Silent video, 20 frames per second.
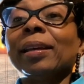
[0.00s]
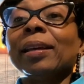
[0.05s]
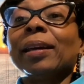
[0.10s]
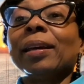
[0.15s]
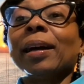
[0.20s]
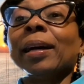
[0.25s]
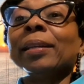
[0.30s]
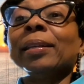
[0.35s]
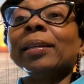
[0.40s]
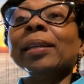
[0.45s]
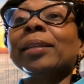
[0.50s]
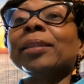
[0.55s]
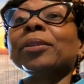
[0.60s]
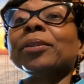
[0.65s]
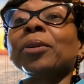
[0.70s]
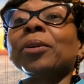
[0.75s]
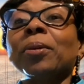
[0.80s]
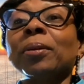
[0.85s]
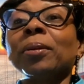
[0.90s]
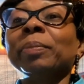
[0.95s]
I need it
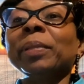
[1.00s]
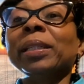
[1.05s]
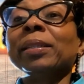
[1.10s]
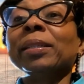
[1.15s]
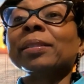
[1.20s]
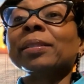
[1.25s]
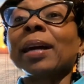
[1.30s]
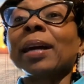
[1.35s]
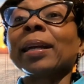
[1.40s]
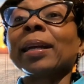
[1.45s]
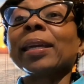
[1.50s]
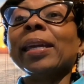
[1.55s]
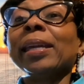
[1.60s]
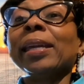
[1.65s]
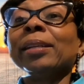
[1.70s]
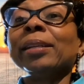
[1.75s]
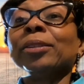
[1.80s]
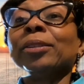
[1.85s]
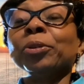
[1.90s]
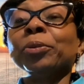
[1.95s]
all because I
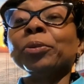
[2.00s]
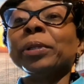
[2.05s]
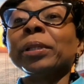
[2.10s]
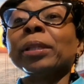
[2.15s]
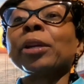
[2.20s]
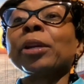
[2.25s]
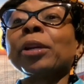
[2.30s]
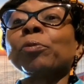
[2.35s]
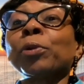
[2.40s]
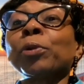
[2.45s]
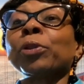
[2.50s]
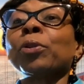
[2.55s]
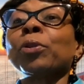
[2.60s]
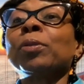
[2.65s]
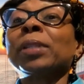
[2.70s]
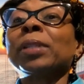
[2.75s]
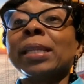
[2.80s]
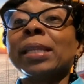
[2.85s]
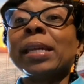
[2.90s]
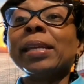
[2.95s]
can't do it. There were
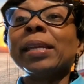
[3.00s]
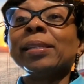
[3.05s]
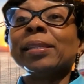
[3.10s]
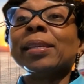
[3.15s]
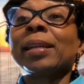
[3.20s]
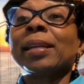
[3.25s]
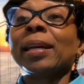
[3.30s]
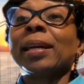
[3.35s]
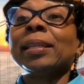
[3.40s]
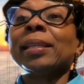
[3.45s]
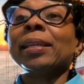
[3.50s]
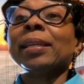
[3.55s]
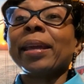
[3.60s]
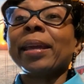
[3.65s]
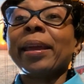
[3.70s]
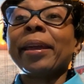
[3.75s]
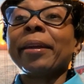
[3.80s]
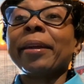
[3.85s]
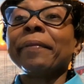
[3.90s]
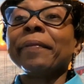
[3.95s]
those days that I did
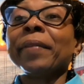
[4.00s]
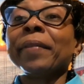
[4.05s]
have.